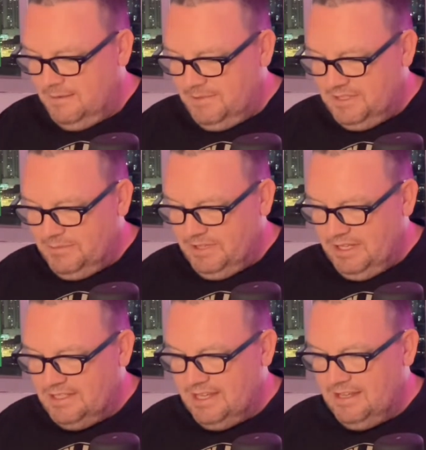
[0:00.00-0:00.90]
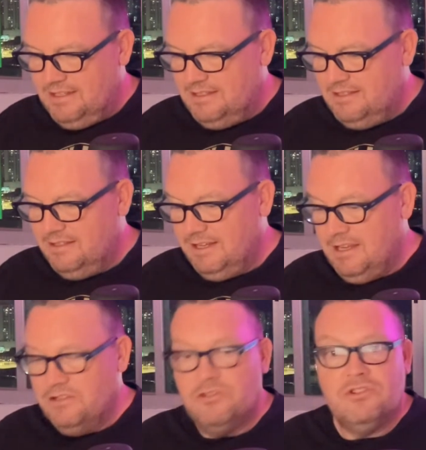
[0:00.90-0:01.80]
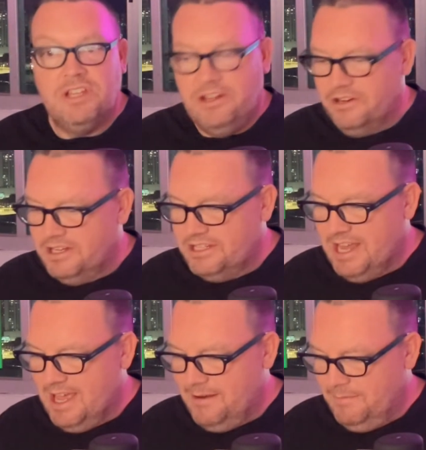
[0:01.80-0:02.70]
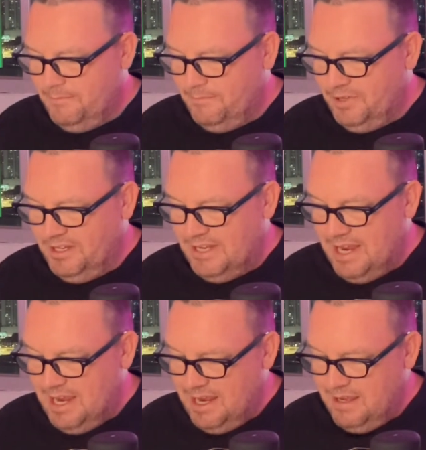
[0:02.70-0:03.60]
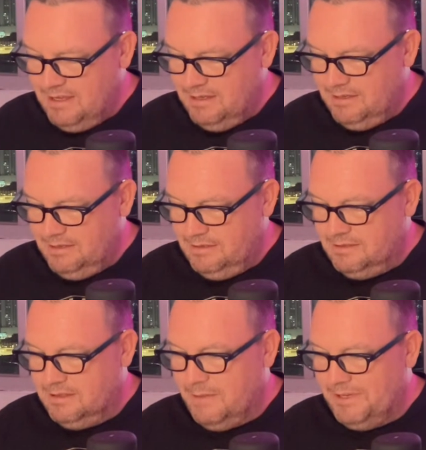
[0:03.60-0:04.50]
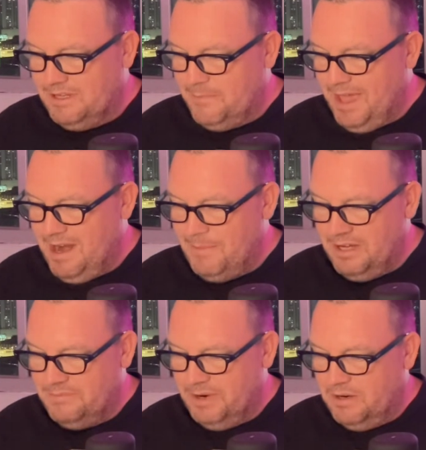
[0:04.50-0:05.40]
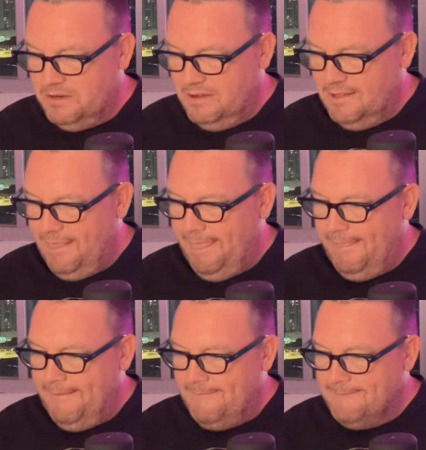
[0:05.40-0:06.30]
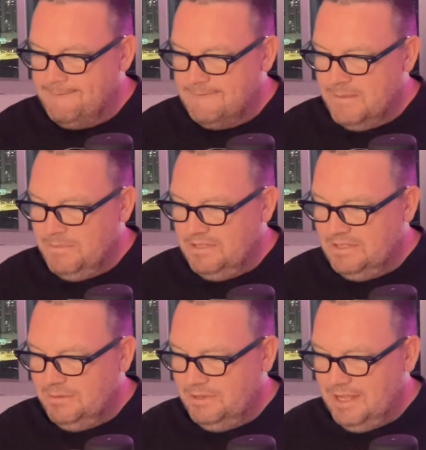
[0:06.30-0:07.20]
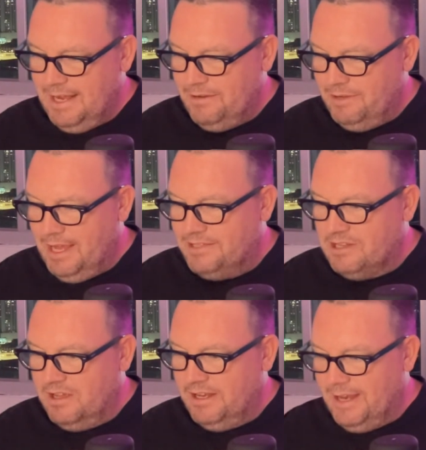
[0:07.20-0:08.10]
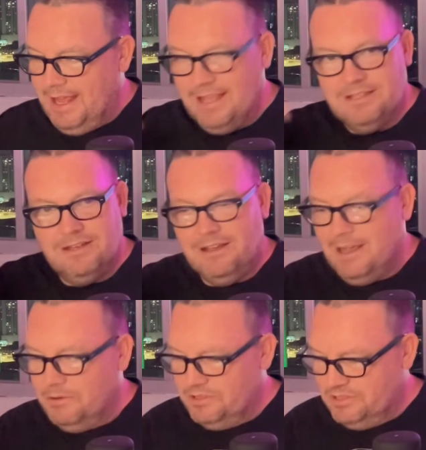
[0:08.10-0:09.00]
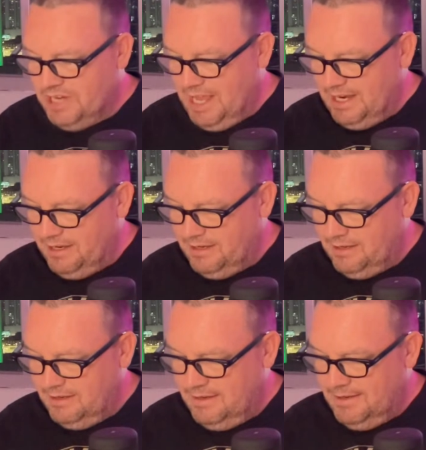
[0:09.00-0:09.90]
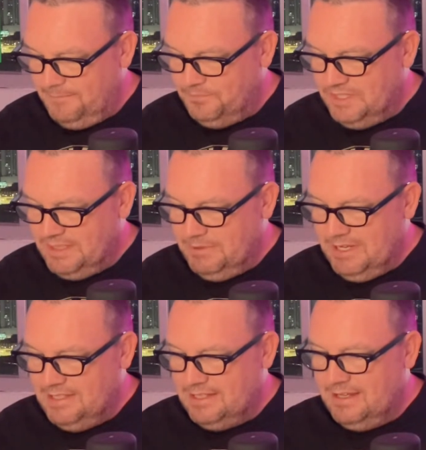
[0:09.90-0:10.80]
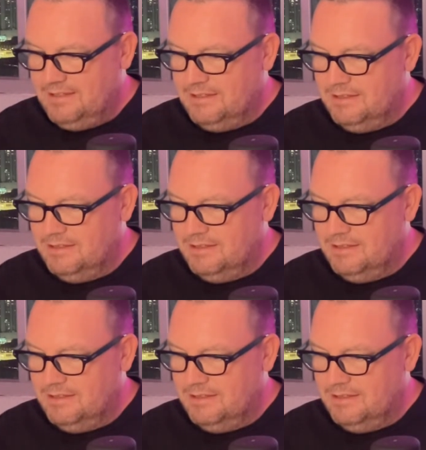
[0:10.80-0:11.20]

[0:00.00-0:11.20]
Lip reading: Let's see what he says. He's usually here in chat, but he is coming to Panama tomorrow. Let me see what I know. I saw it as I was chatting. Let's see what he says.